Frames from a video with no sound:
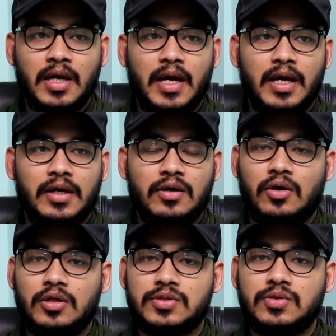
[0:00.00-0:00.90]
And
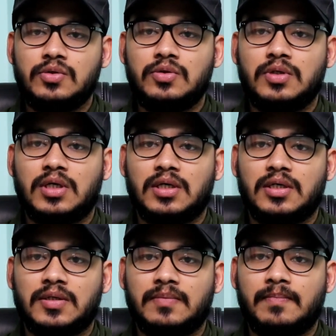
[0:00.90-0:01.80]

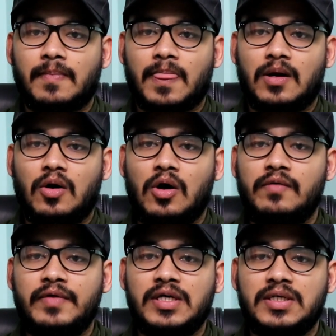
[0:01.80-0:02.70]
also
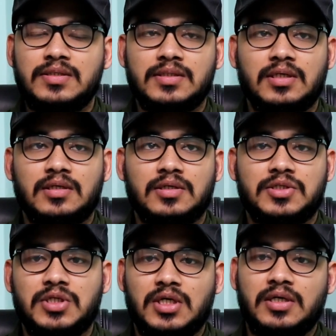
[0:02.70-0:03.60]
always
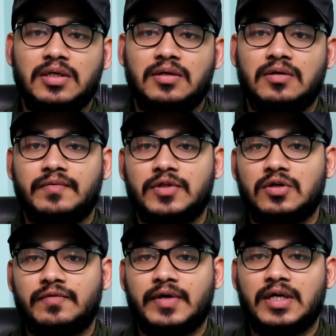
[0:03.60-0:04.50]
share with
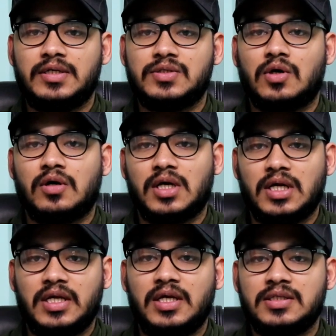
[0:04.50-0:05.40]
your friends or
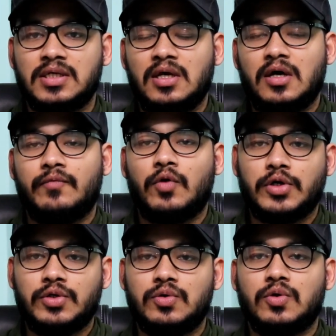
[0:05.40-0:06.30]
colleagues
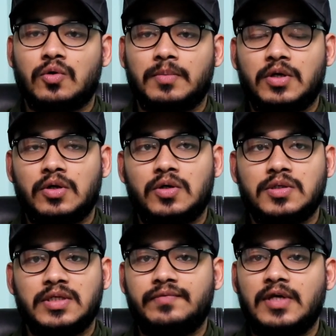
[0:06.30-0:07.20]
what you know,
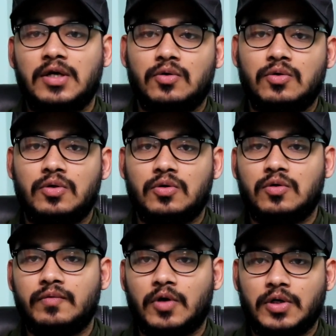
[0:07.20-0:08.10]
because if they don't
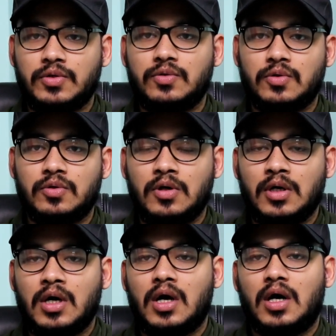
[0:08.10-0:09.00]
know what you know,
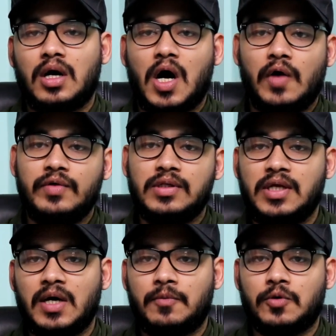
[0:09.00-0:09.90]
how will
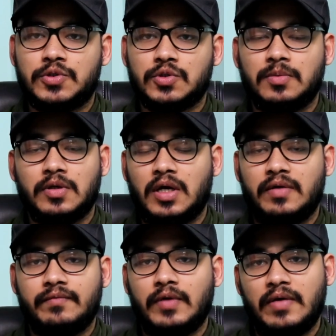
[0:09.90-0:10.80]
they approach you?
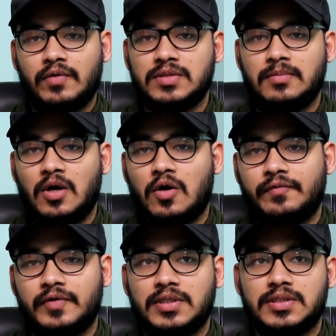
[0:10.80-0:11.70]
And when I was in my
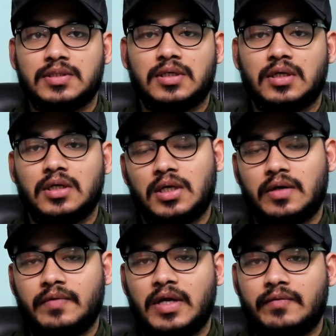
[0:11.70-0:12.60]
office,
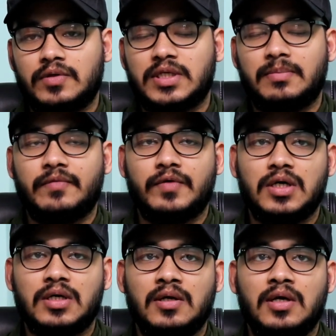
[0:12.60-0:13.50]
when I was at my
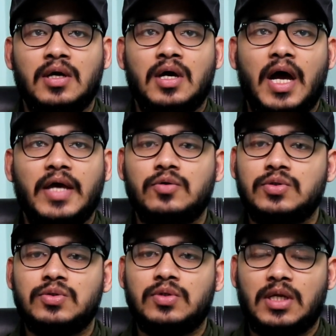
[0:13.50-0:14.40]
work, I
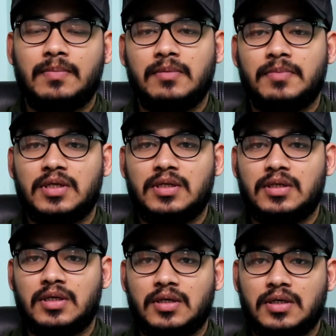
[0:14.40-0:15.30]
used to tell
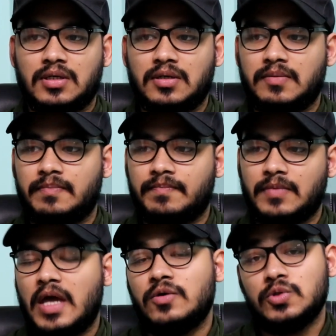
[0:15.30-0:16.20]
people,
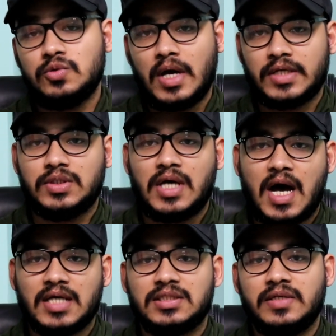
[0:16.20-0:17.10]
I used to actually
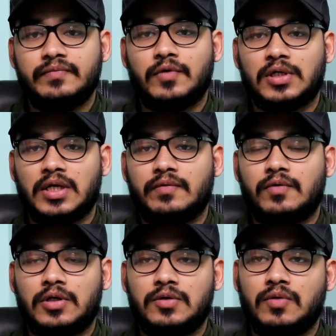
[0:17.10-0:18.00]
ask them
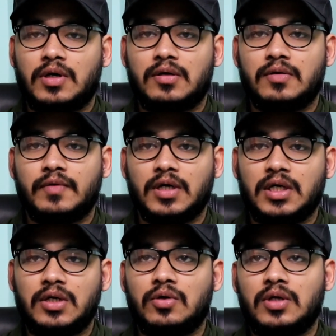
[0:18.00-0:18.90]
what you are
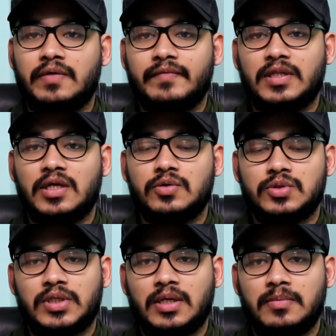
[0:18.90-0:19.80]
working on, and when they
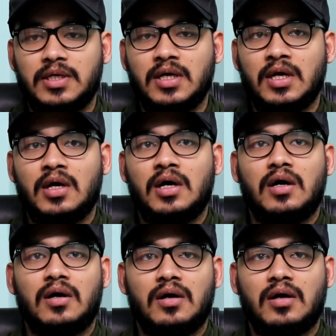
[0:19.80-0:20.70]
used to tell me,
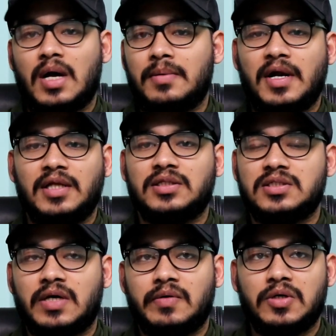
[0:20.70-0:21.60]
I'm writing
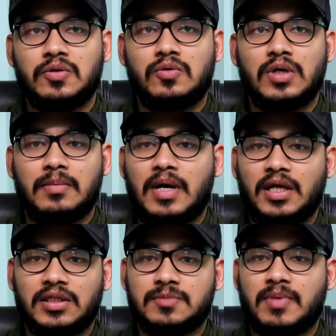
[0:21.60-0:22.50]
this Java code, I'm
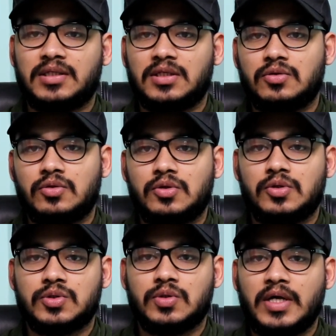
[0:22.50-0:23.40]
writing this Python
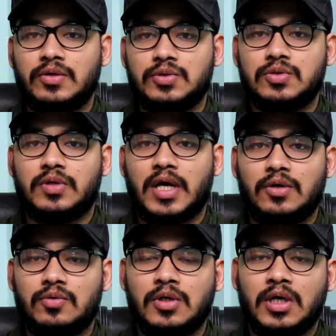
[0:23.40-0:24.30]
code, so I used to try
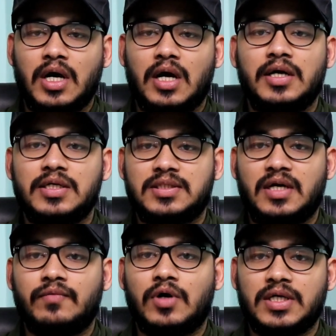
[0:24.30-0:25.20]
to
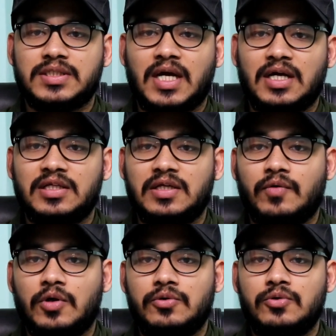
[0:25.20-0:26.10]
understand what exactly they
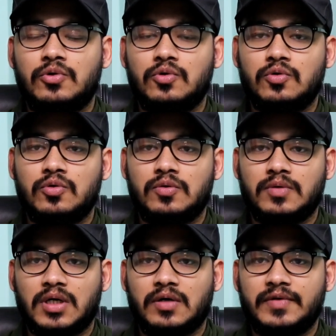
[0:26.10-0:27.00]
want to
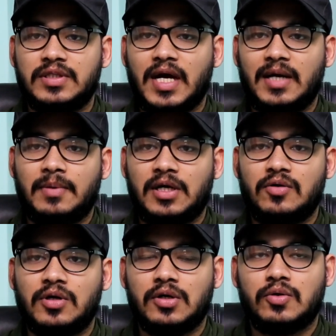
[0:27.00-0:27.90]
do with that
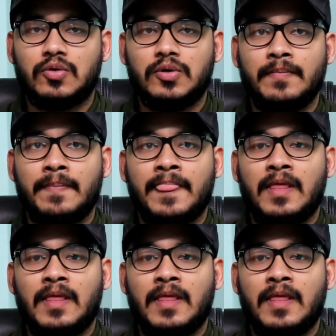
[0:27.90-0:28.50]
particular code,